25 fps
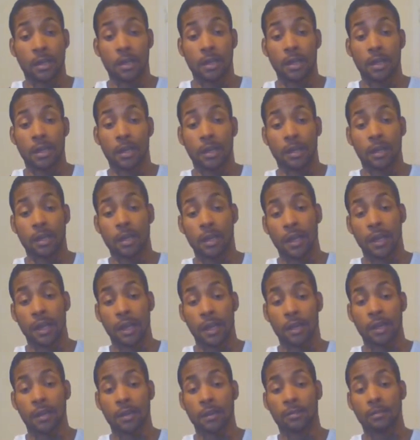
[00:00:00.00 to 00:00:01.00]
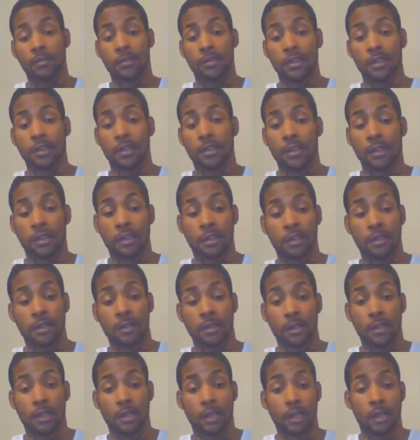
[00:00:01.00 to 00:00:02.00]
And the guy comes in, and
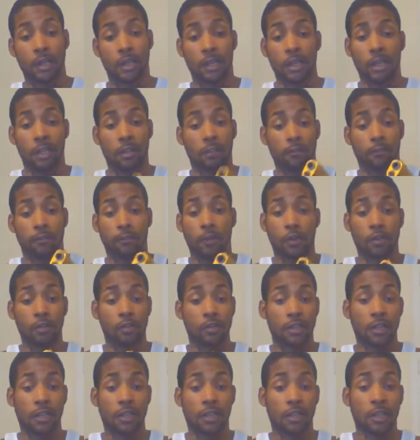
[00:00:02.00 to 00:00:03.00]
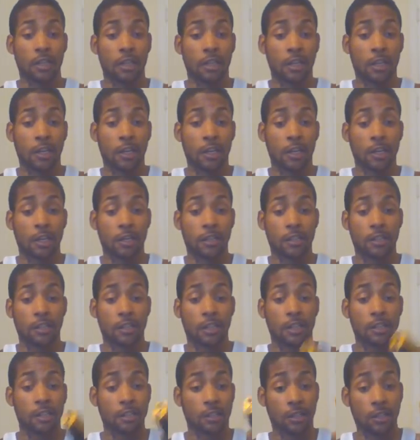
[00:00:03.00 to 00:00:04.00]
first thing he does,
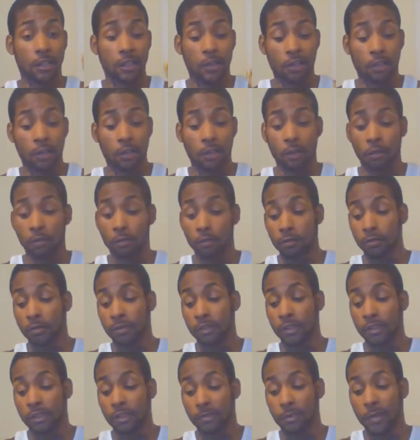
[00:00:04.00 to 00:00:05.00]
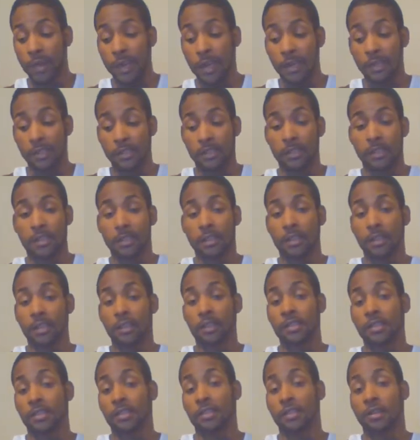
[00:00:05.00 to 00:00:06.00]
he loads his magazine
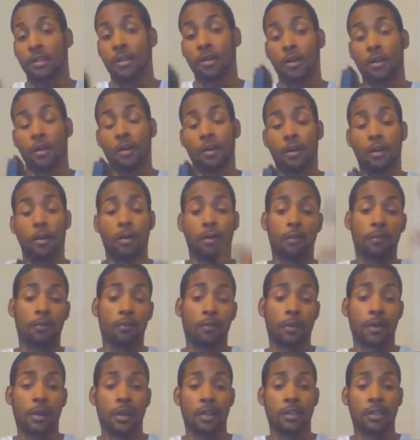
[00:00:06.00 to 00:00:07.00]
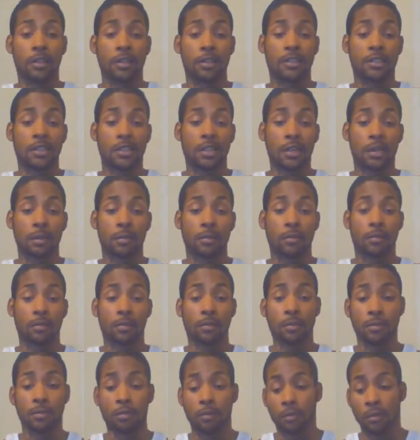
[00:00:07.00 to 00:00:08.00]
over at the
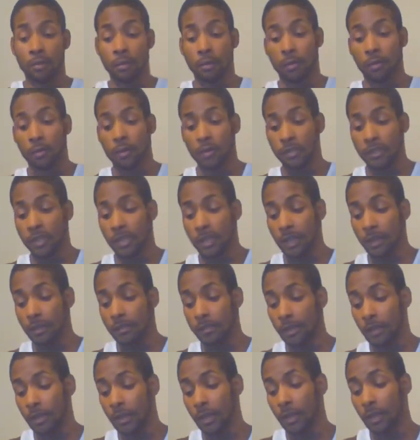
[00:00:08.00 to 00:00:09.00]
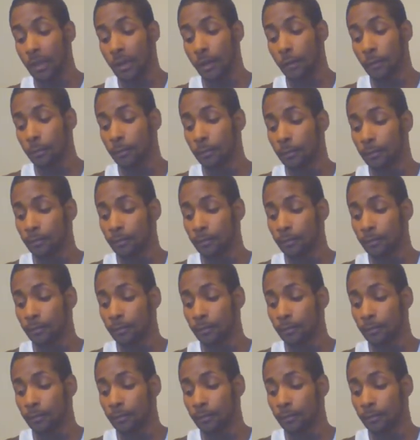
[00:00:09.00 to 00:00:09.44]
table, where you take everything out.